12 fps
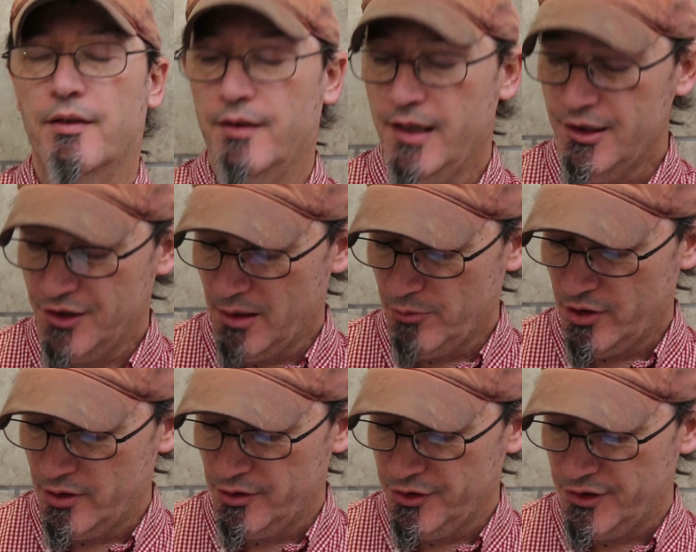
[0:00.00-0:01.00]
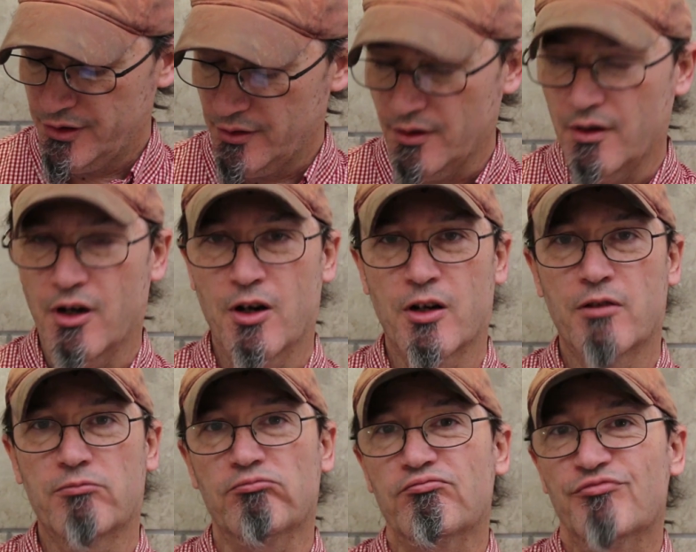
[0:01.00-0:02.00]
these numbers are,
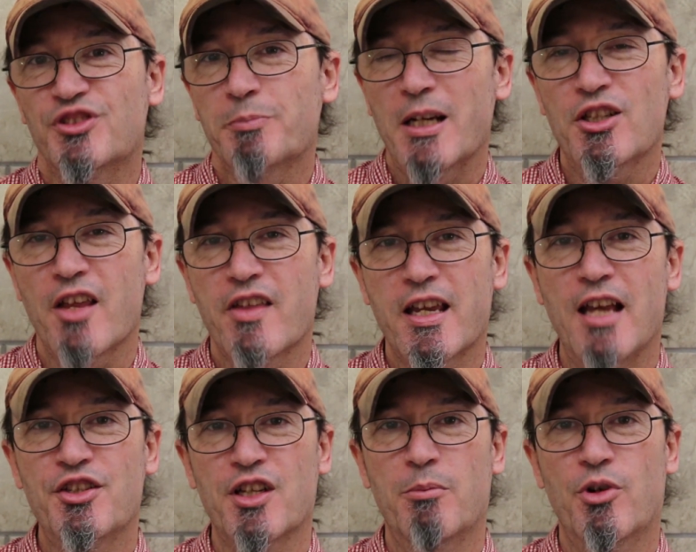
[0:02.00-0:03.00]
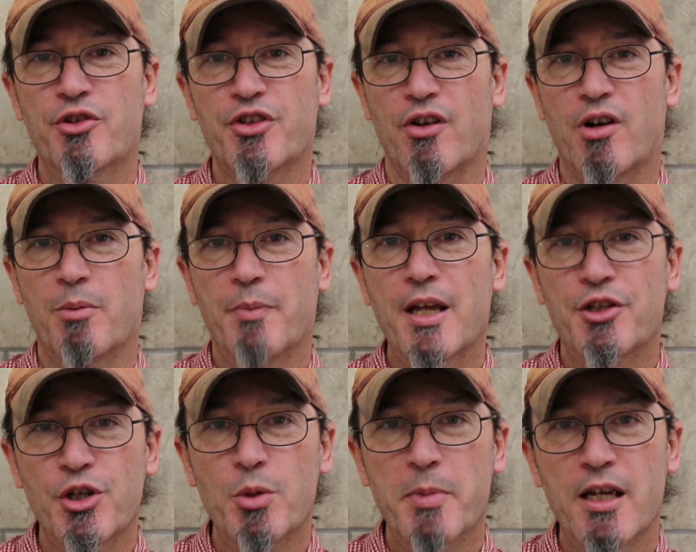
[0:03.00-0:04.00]
especially the case numbers, are a bit
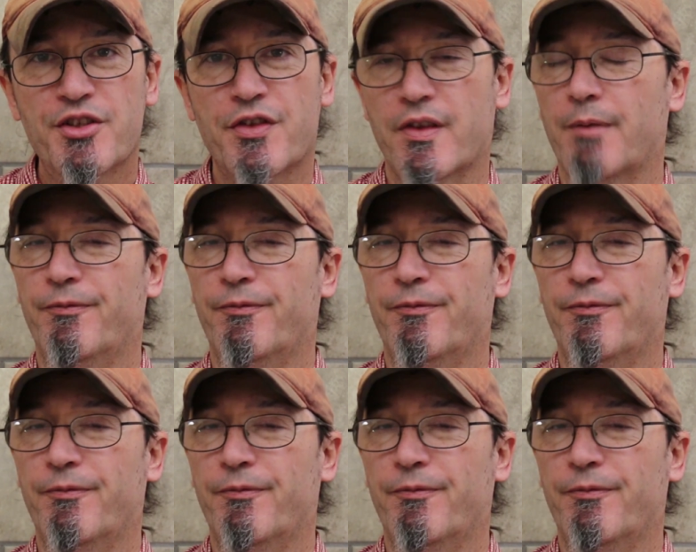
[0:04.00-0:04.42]
dubious. The